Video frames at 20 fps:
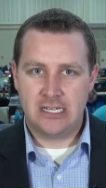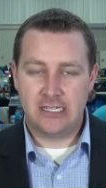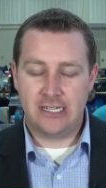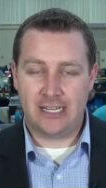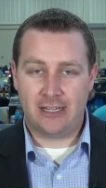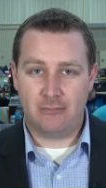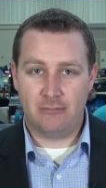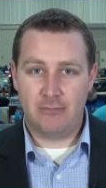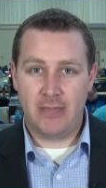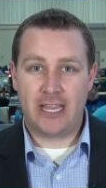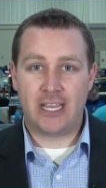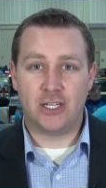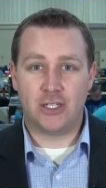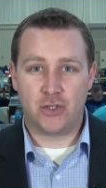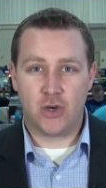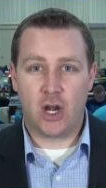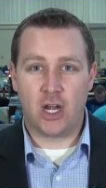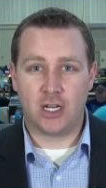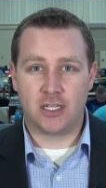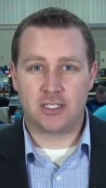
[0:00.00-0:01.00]
Now,
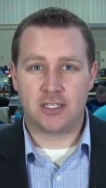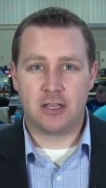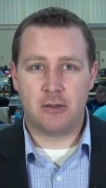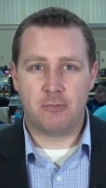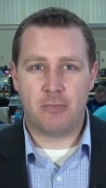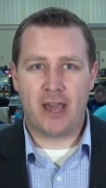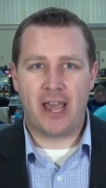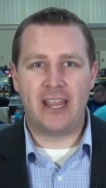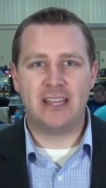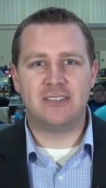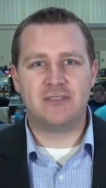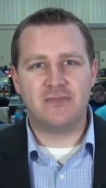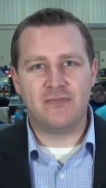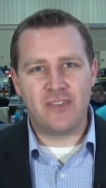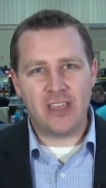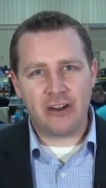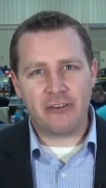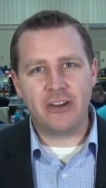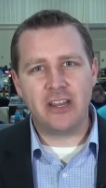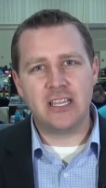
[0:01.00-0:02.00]
mechatronics combines
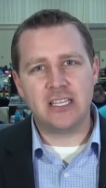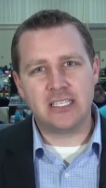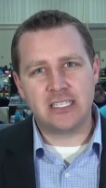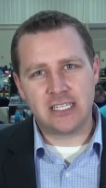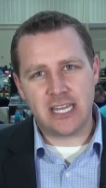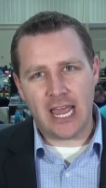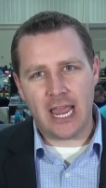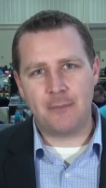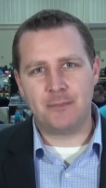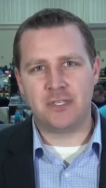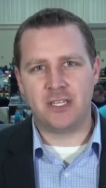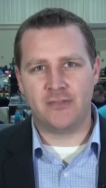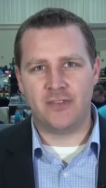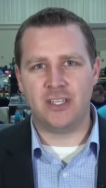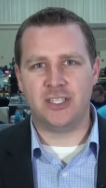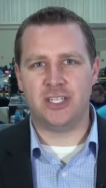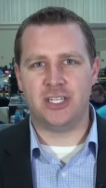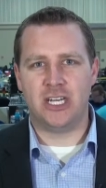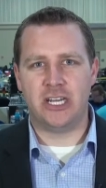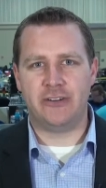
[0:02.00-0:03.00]
various types of
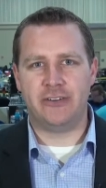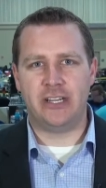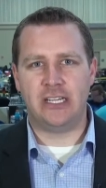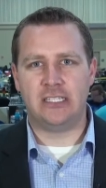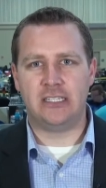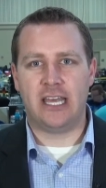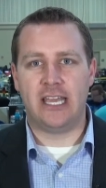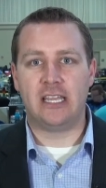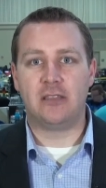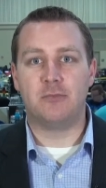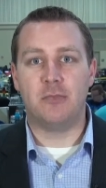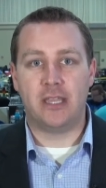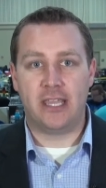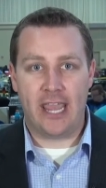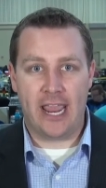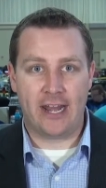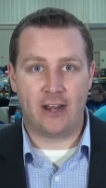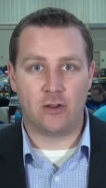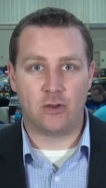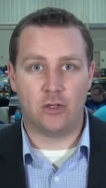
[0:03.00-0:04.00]
engineering like
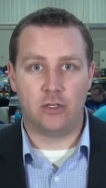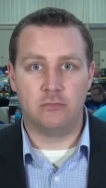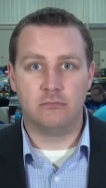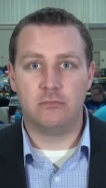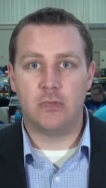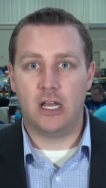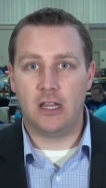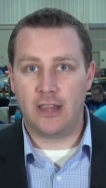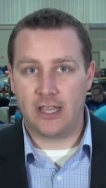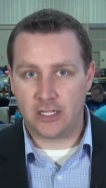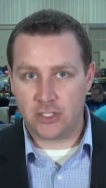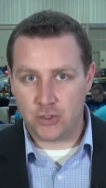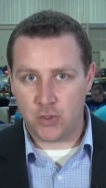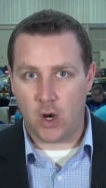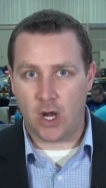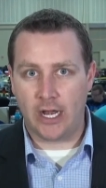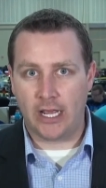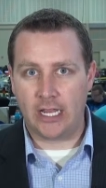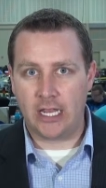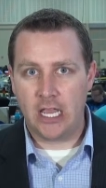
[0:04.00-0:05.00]
mechanical,
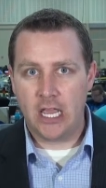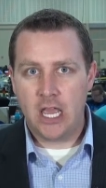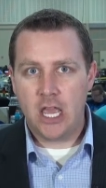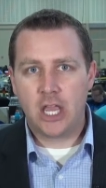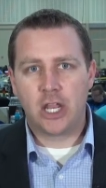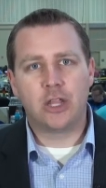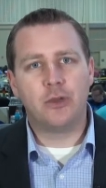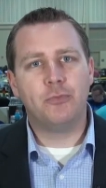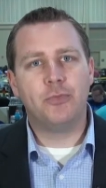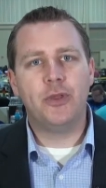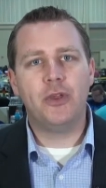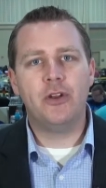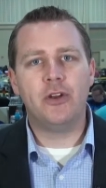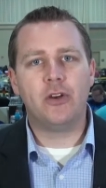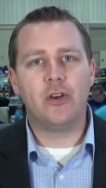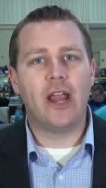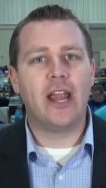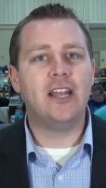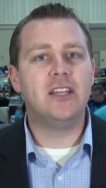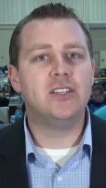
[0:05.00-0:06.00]
electronic,
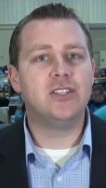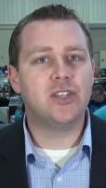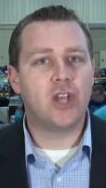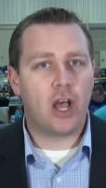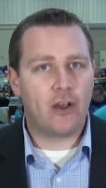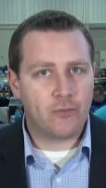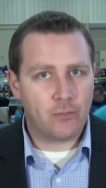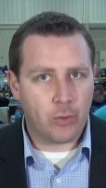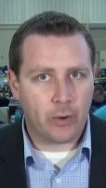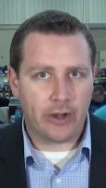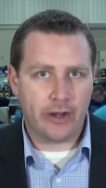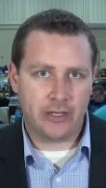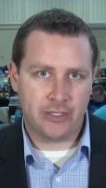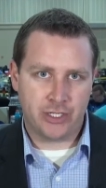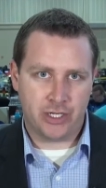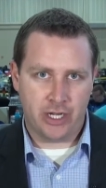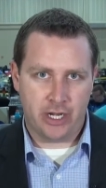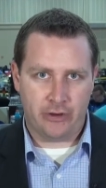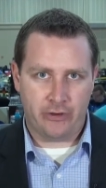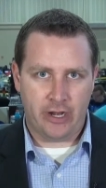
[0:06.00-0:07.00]
computer, and software
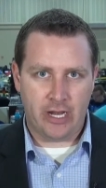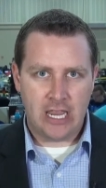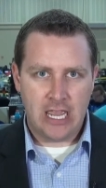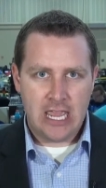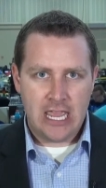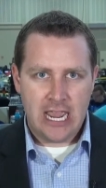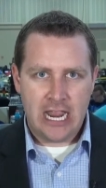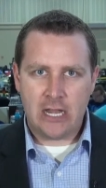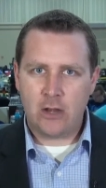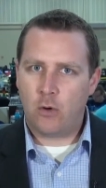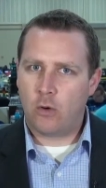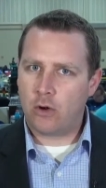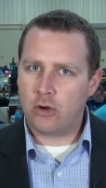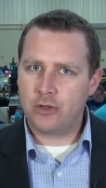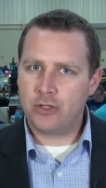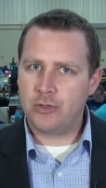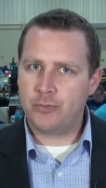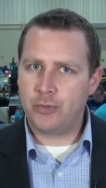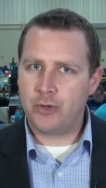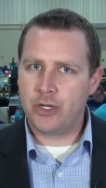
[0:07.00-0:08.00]
engineering in order
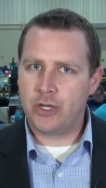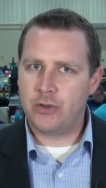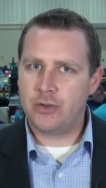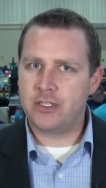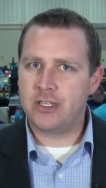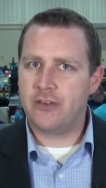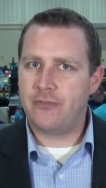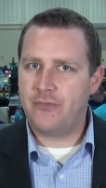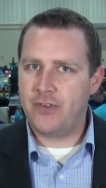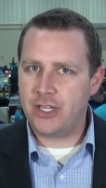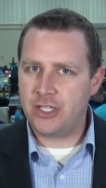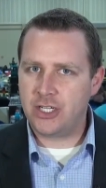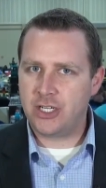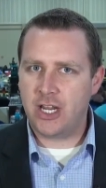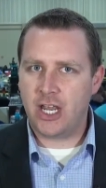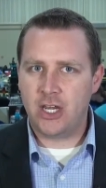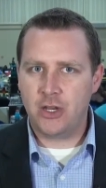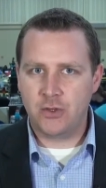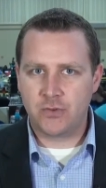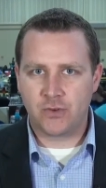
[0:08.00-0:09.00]
to produce efficient
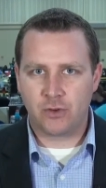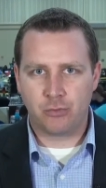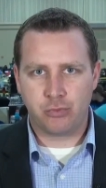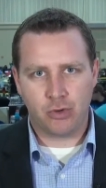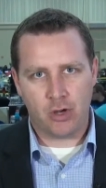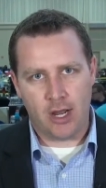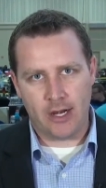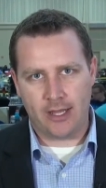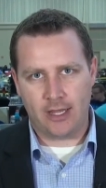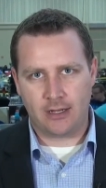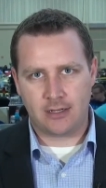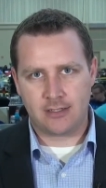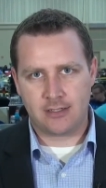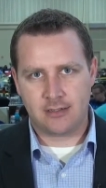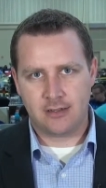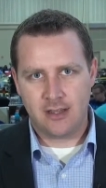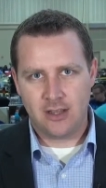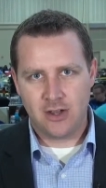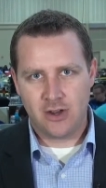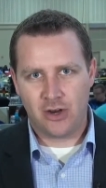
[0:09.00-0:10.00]
and useful
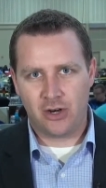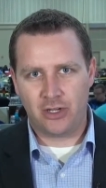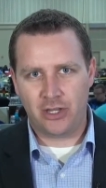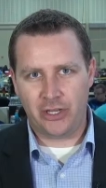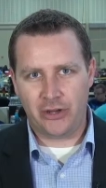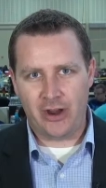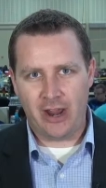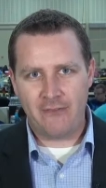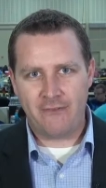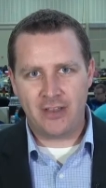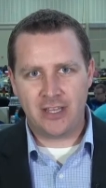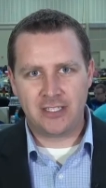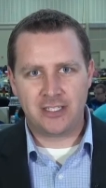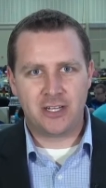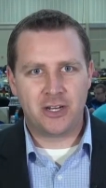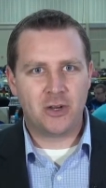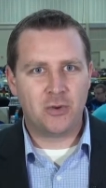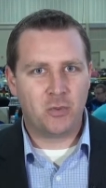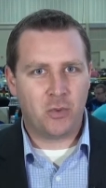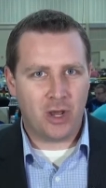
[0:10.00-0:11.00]
products. Earlier, I
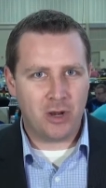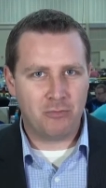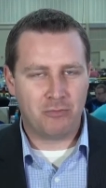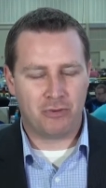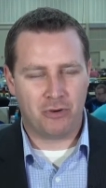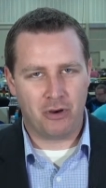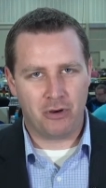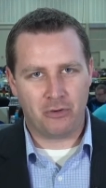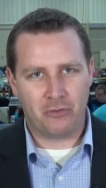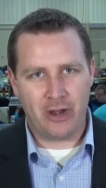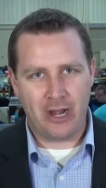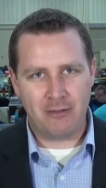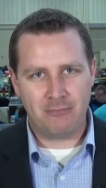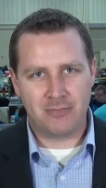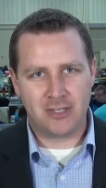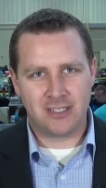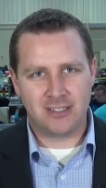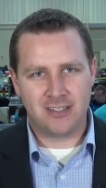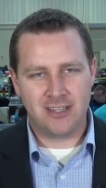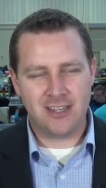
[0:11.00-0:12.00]
visited one program
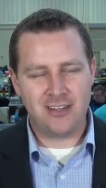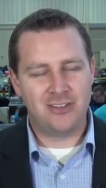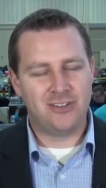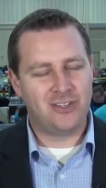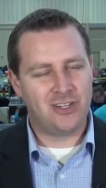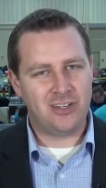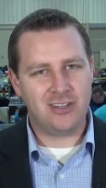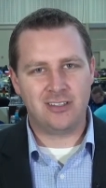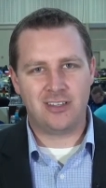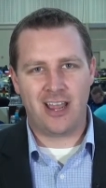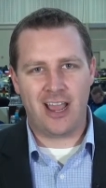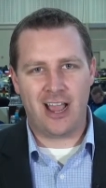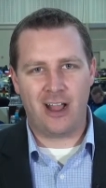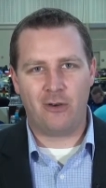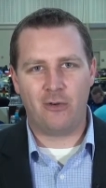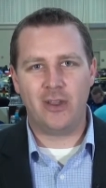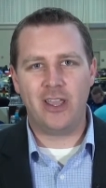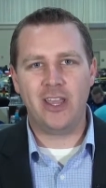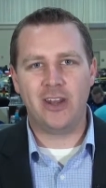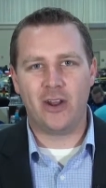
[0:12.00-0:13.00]
to see just
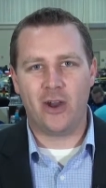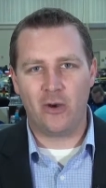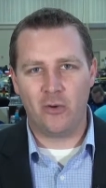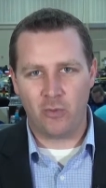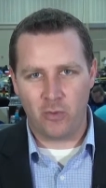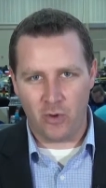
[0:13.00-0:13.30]
how it all